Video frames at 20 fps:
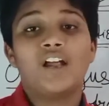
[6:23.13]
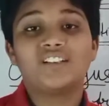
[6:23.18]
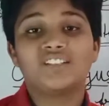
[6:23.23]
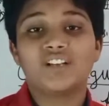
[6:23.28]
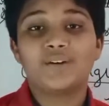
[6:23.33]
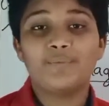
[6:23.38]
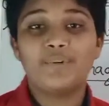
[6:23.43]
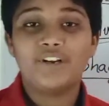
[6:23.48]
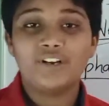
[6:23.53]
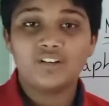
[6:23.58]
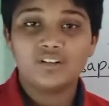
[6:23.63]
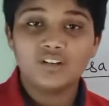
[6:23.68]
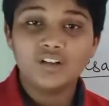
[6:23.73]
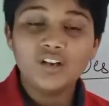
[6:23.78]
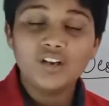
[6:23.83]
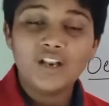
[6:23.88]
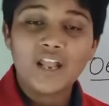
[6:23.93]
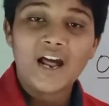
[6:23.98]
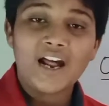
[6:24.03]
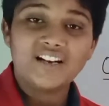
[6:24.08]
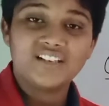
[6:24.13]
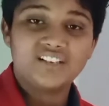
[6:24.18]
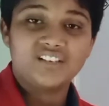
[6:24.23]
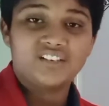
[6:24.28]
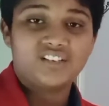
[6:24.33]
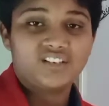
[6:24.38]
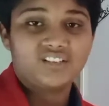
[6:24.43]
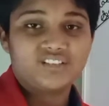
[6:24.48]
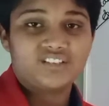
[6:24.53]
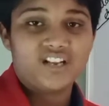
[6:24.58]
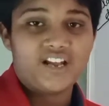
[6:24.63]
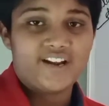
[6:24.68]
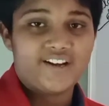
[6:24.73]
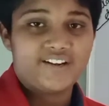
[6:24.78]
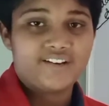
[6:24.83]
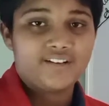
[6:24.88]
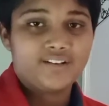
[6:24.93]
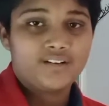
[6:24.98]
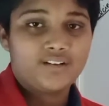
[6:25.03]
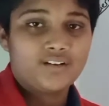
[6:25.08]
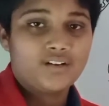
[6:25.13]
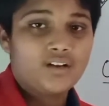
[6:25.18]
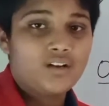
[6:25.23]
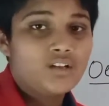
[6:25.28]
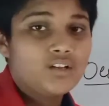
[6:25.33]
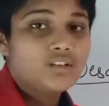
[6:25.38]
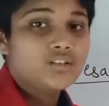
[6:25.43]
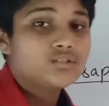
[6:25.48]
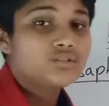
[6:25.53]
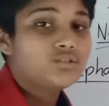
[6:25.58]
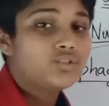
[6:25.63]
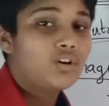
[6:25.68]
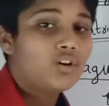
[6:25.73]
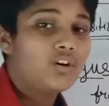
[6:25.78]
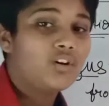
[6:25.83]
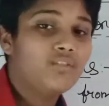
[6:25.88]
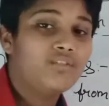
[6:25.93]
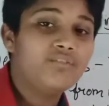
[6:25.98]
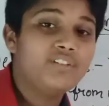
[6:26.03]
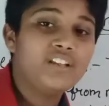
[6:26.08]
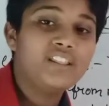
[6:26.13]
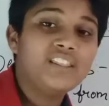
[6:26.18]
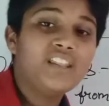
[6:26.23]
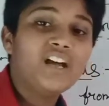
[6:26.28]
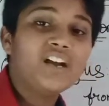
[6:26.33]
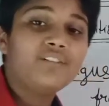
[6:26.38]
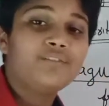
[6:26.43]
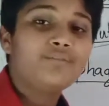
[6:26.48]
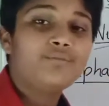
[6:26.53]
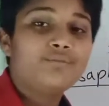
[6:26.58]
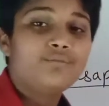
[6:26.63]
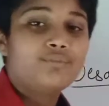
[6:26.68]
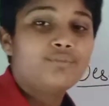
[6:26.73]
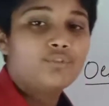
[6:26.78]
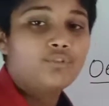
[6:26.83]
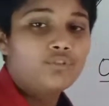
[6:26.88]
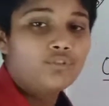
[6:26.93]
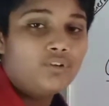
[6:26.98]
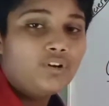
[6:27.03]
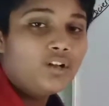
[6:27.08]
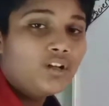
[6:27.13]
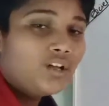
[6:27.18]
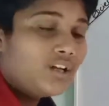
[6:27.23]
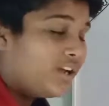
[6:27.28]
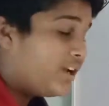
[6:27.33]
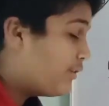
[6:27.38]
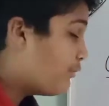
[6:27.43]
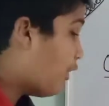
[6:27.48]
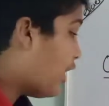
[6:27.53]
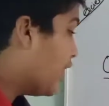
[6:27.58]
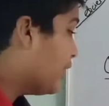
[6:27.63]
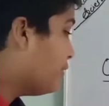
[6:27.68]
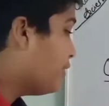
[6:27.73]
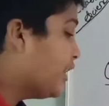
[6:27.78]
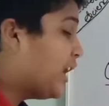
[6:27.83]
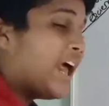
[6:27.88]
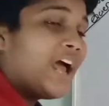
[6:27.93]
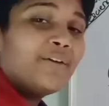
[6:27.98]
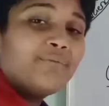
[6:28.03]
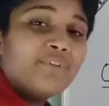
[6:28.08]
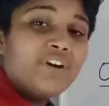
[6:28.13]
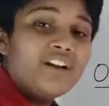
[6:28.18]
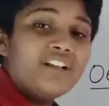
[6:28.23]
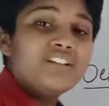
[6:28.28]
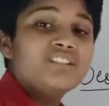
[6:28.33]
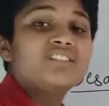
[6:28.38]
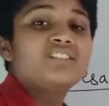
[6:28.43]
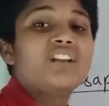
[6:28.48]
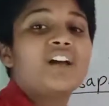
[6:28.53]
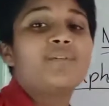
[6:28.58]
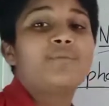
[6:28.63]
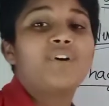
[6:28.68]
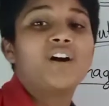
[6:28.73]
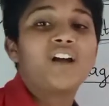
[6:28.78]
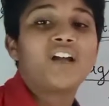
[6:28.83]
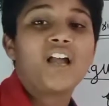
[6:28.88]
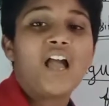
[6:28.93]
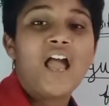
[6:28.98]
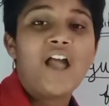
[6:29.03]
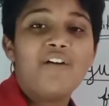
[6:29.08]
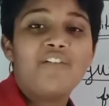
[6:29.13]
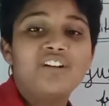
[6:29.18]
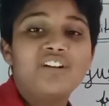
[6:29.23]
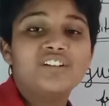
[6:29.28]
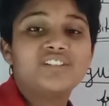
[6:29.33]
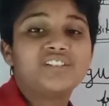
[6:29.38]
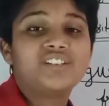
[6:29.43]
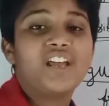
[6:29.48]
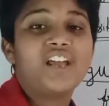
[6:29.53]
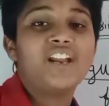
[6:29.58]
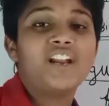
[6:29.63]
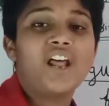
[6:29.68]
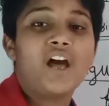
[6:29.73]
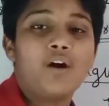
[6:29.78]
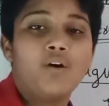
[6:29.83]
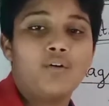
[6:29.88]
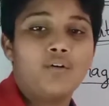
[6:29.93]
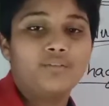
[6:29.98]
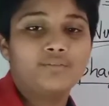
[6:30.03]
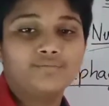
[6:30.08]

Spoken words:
some into the large intestine. So with that food, what will happen in stomach, I will say now.